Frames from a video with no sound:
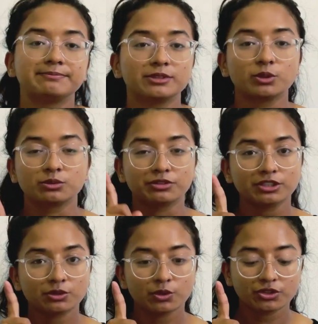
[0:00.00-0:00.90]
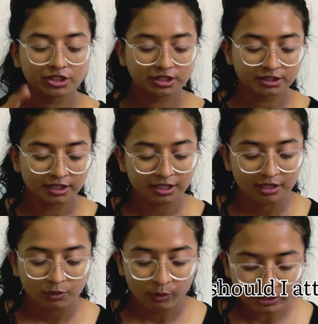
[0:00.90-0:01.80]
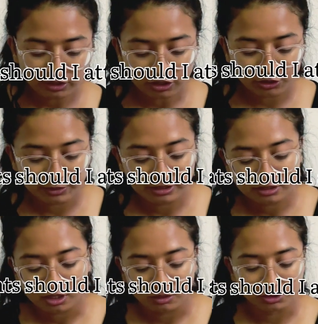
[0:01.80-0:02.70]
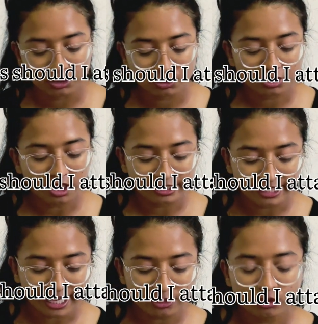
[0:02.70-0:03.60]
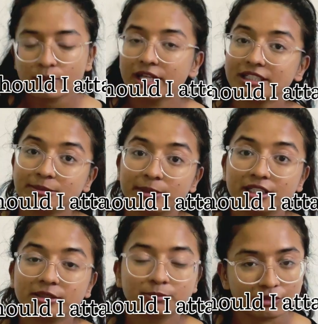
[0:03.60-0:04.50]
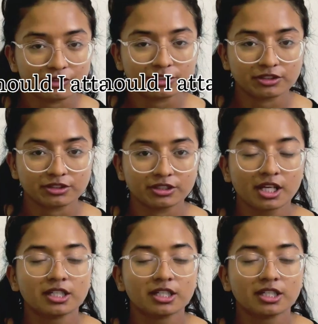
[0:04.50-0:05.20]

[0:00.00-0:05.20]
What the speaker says: So first question, what documents we should attach while emailing professors?